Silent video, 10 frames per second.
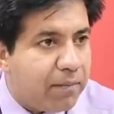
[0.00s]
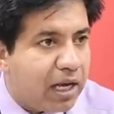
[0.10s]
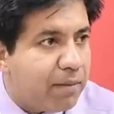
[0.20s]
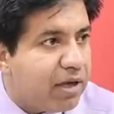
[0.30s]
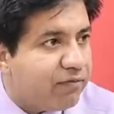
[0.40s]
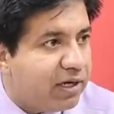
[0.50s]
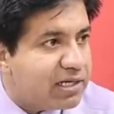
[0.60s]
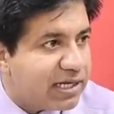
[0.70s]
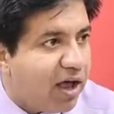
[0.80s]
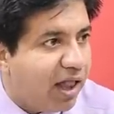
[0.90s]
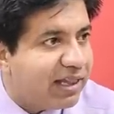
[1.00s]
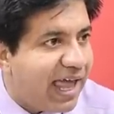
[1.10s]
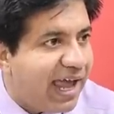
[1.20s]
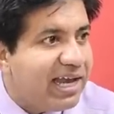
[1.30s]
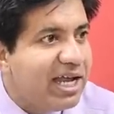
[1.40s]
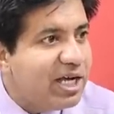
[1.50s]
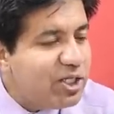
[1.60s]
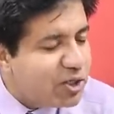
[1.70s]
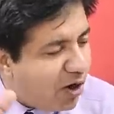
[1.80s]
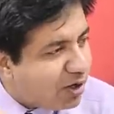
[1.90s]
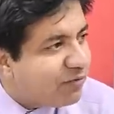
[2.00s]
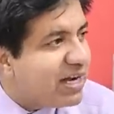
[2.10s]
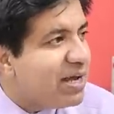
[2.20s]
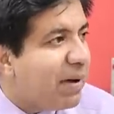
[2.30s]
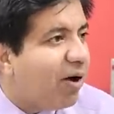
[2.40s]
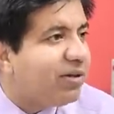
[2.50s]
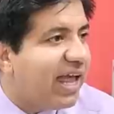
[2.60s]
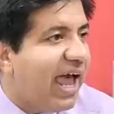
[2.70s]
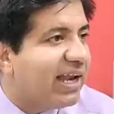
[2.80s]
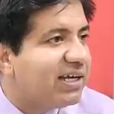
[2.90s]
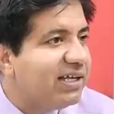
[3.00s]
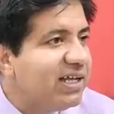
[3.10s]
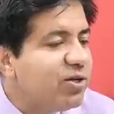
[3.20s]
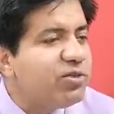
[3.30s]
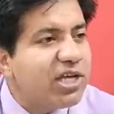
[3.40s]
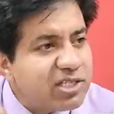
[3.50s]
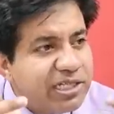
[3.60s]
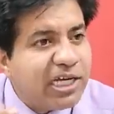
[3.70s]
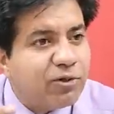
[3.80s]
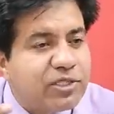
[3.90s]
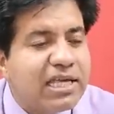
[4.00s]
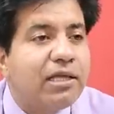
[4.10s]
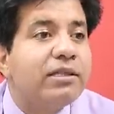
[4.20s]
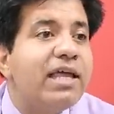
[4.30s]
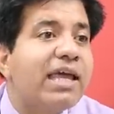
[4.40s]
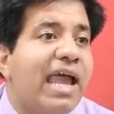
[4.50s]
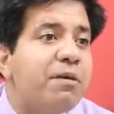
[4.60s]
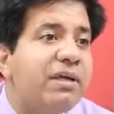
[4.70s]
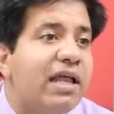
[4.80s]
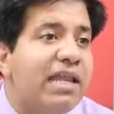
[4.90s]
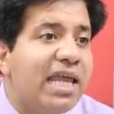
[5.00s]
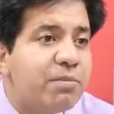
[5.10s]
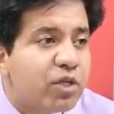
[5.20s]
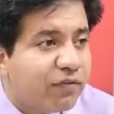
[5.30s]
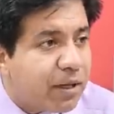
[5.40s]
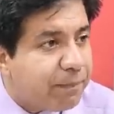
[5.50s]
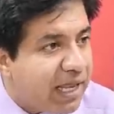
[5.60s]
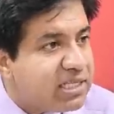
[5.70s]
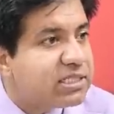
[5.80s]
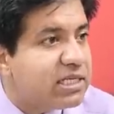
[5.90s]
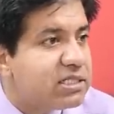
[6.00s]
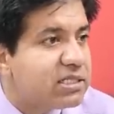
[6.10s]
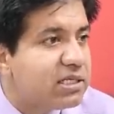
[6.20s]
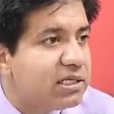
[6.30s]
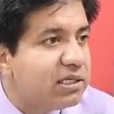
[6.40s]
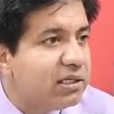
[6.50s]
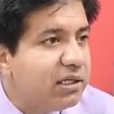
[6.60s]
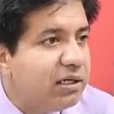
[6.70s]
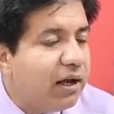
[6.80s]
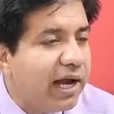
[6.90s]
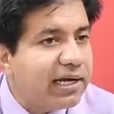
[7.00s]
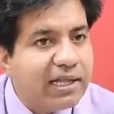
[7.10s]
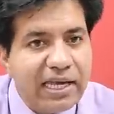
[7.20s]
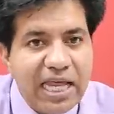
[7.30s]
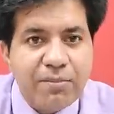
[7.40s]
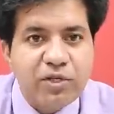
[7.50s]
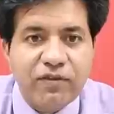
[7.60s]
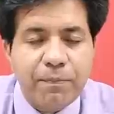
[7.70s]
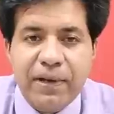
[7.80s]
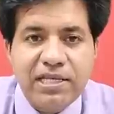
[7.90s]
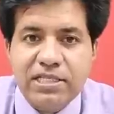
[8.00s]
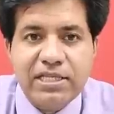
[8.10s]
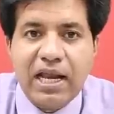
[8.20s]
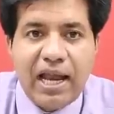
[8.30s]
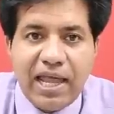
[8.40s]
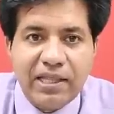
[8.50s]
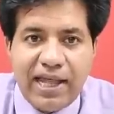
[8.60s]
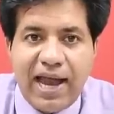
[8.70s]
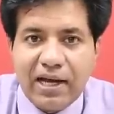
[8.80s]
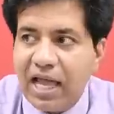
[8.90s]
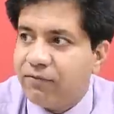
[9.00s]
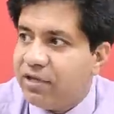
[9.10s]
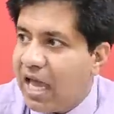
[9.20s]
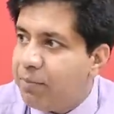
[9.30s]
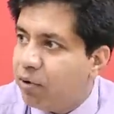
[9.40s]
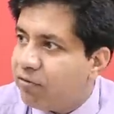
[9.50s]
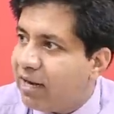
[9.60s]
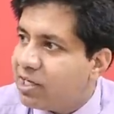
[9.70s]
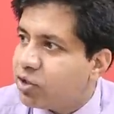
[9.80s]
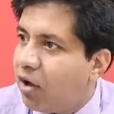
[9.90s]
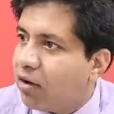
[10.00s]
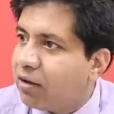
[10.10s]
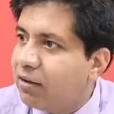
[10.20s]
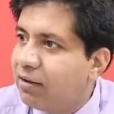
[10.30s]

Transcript: lumbe words and all that. Don't worry about that. You just need to see. They can be the names of the places, right? And the names of the places are like that. Like we have Bodwala Chowk,